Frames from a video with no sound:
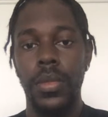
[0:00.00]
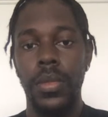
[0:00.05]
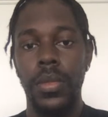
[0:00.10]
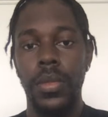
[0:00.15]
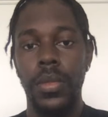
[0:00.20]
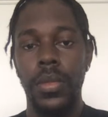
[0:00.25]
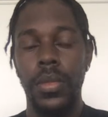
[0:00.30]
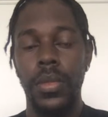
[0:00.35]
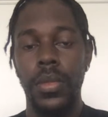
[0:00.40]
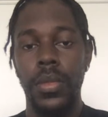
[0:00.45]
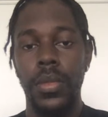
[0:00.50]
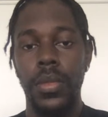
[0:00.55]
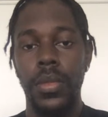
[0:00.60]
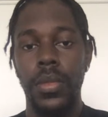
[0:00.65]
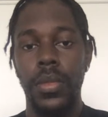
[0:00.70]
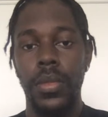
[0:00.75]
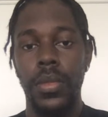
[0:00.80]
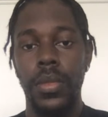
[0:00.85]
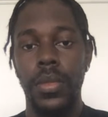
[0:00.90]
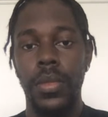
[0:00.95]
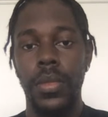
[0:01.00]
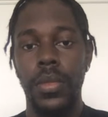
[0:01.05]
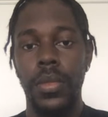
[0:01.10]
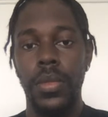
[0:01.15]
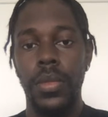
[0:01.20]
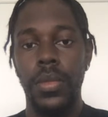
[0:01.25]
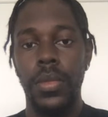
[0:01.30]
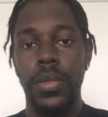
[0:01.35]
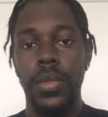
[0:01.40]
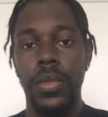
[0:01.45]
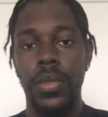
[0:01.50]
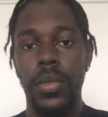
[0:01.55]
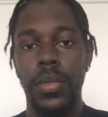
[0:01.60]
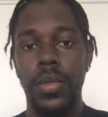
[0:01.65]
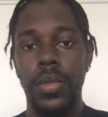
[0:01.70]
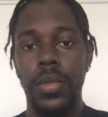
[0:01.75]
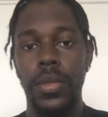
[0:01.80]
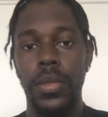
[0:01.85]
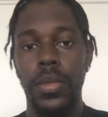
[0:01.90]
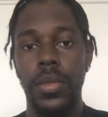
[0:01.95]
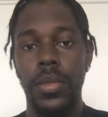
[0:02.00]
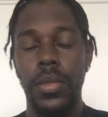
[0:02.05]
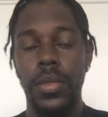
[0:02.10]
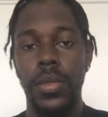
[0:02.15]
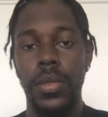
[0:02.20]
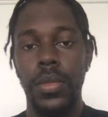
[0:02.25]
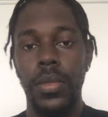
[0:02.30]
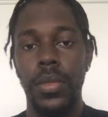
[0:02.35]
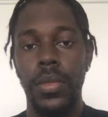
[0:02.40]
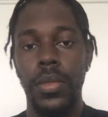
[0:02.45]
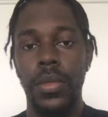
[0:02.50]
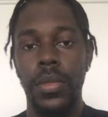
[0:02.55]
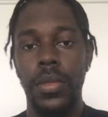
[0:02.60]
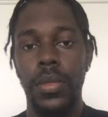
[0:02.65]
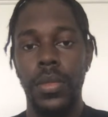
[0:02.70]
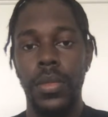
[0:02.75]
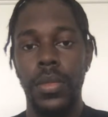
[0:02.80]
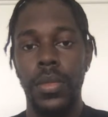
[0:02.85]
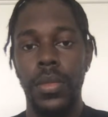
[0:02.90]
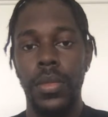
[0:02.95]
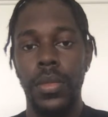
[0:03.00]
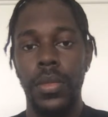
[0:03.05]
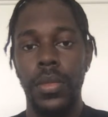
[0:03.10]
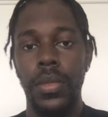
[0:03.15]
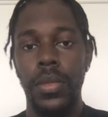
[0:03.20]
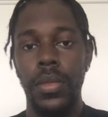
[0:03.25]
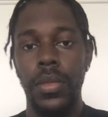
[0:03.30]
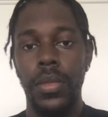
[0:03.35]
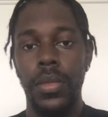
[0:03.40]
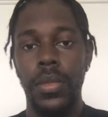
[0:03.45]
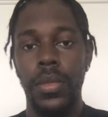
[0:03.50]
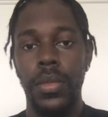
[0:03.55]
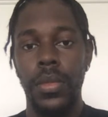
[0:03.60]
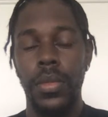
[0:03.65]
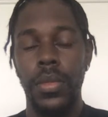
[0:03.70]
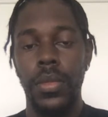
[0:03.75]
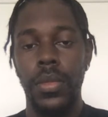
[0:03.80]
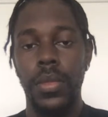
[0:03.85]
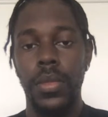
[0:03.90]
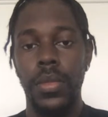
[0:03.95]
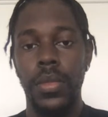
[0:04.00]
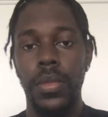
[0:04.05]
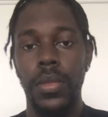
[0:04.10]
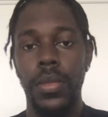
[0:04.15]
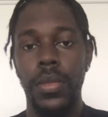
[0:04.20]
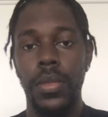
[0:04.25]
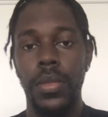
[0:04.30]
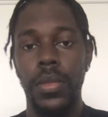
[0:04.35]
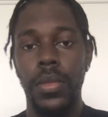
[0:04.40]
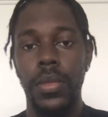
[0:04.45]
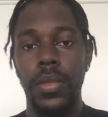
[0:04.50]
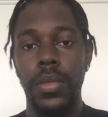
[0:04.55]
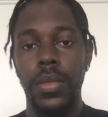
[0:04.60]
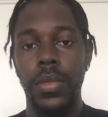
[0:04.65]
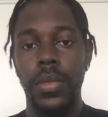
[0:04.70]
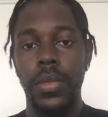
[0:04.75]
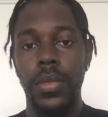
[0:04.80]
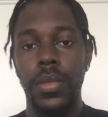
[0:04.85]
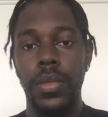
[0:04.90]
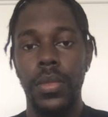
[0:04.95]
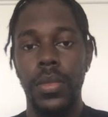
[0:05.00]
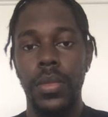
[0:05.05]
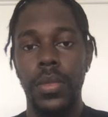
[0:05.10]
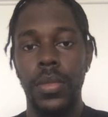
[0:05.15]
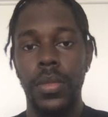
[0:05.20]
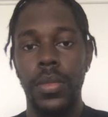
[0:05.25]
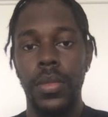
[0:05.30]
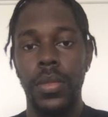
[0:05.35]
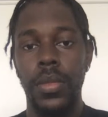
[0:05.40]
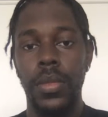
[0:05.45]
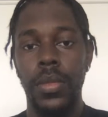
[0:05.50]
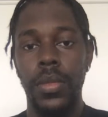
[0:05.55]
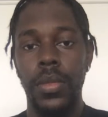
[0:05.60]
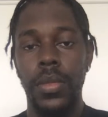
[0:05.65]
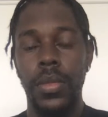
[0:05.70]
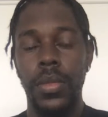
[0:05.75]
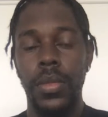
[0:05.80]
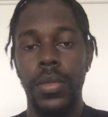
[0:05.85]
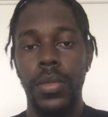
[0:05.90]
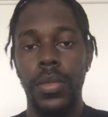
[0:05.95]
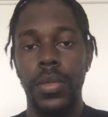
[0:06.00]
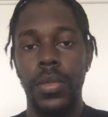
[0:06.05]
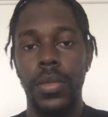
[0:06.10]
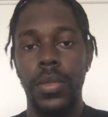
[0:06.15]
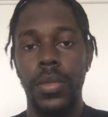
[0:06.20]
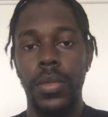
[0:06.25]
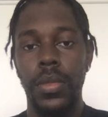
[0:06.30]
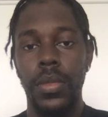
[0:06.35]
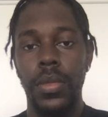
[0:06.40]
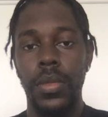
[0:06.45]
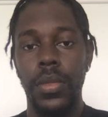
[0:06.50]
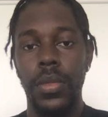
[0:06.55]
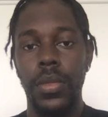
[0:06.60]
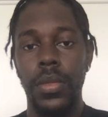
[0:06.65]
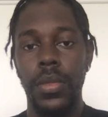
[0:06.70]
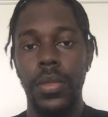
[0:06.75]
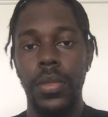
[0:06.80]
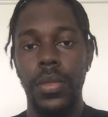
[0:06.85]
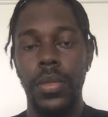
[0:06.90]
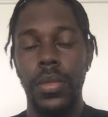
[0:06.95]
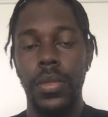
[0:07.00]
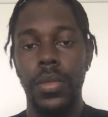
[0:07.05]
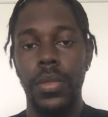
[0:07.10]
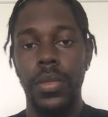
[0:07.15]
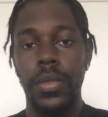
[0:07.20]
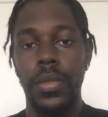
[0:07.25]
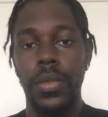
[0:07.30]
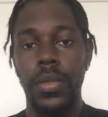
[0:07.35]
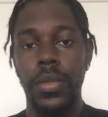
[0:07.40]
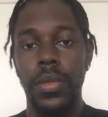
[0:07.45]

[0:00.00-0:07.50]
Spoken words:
This person isn't speaking.